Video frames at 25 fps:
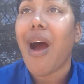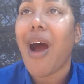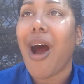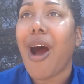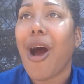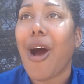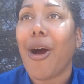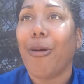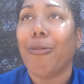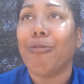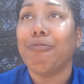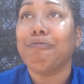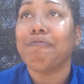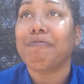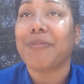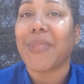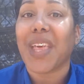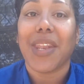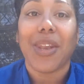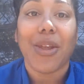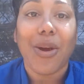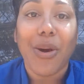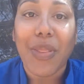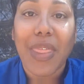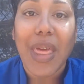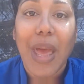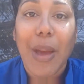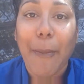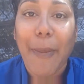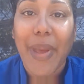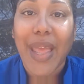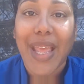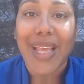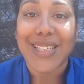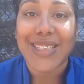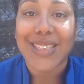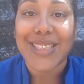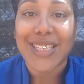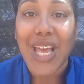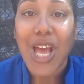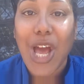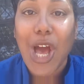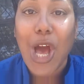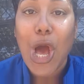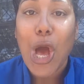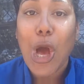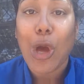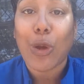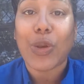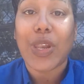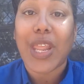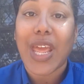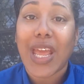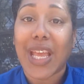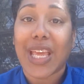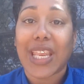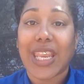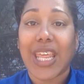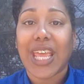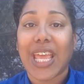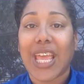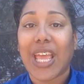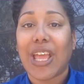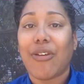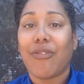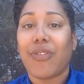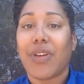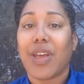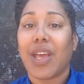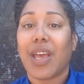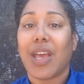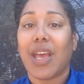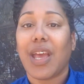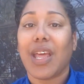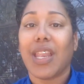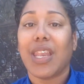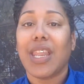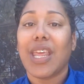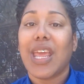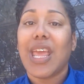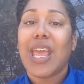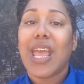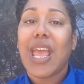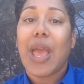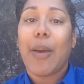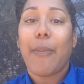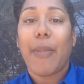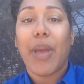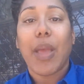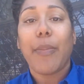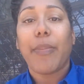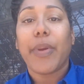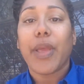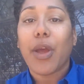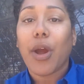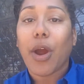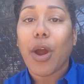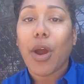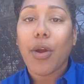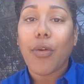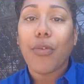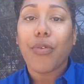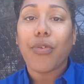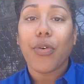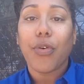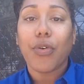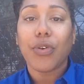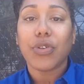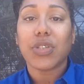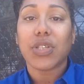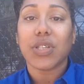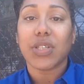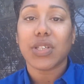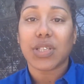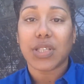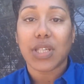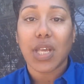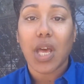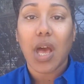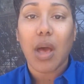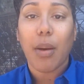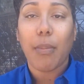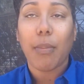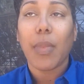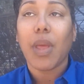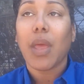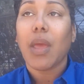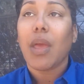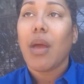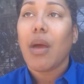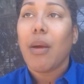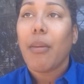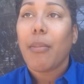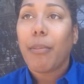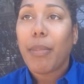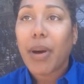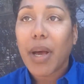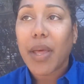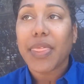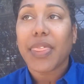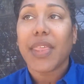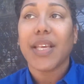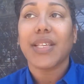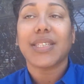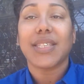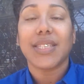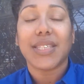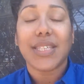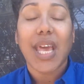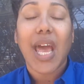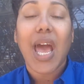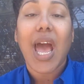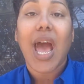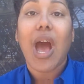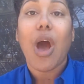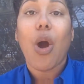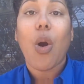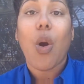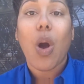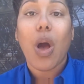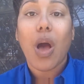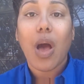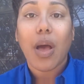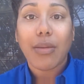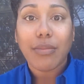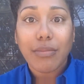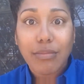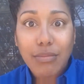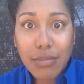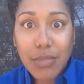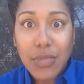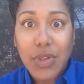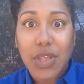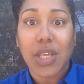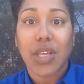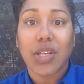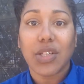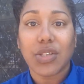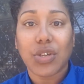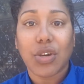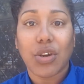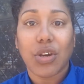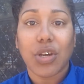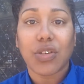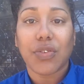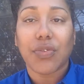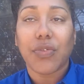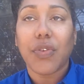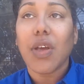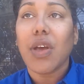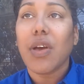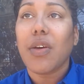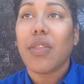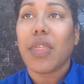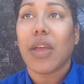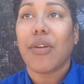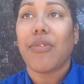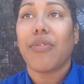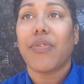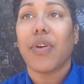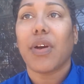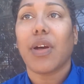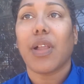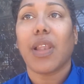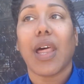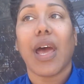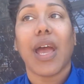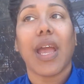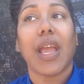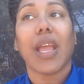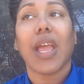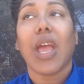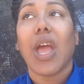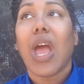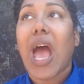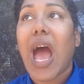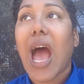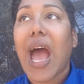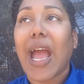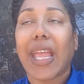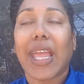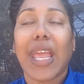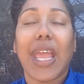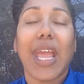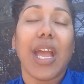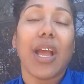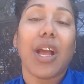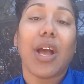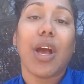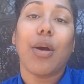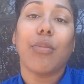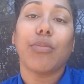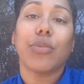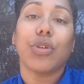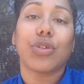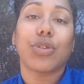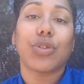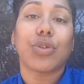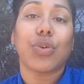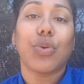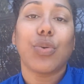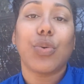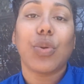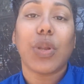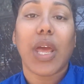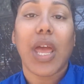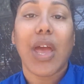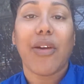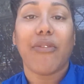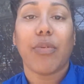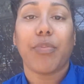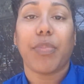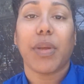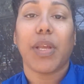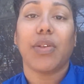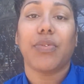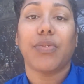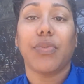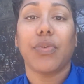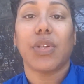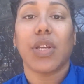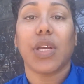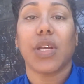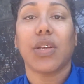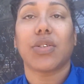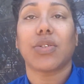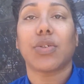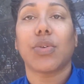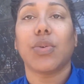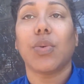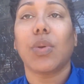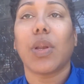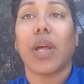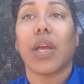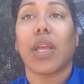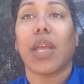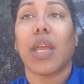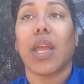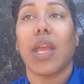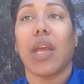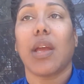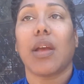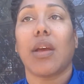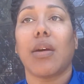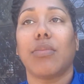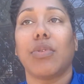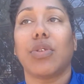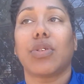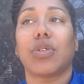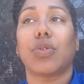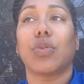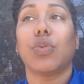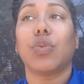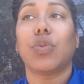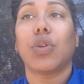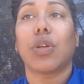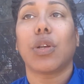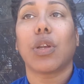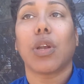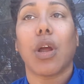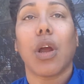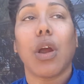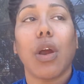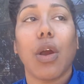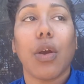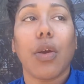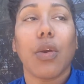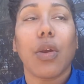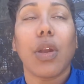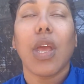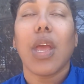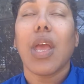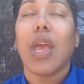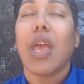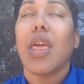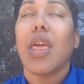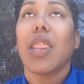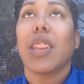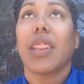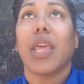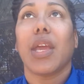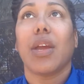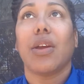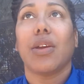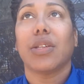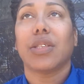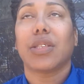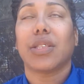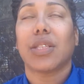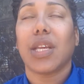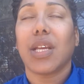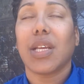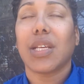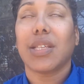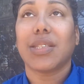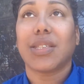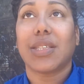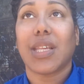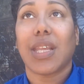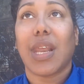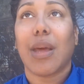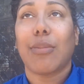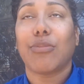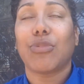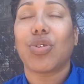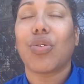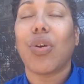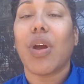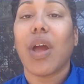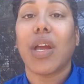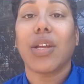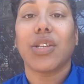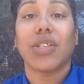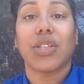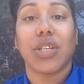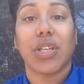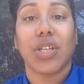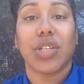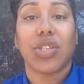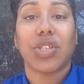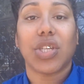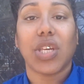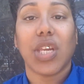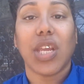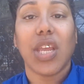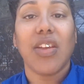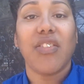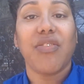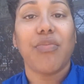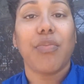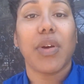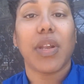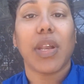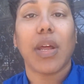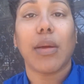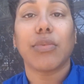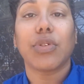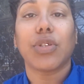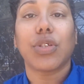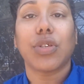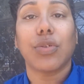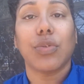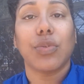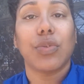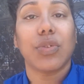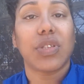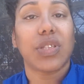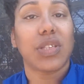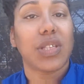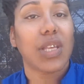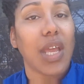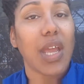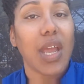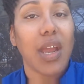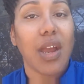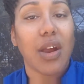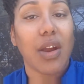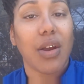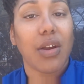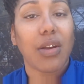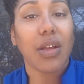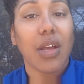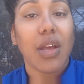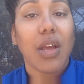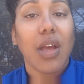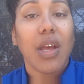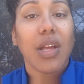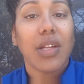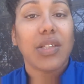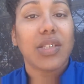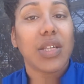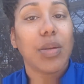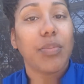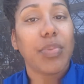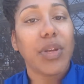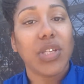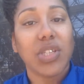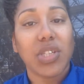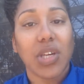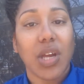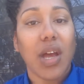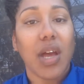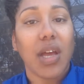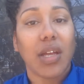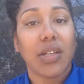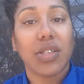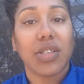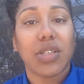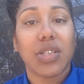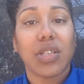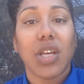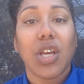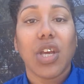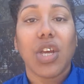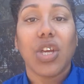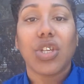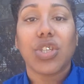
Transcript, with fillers: Um, I know that may sound negative negative and it may be hurtful to some, but this is how these girls feel. They feel like I can't come to school and have a peaceful day at school. I can't come to school to learn. There's things that I'm trying to achieve, but I'm too scared to be judged.